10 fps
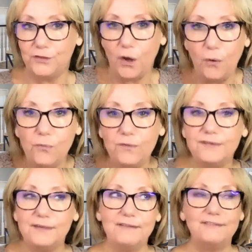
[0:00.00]

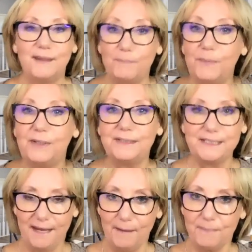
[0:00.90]
those simple
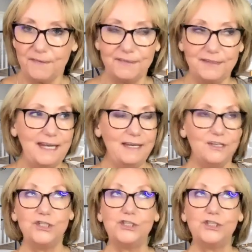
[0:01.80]
tips can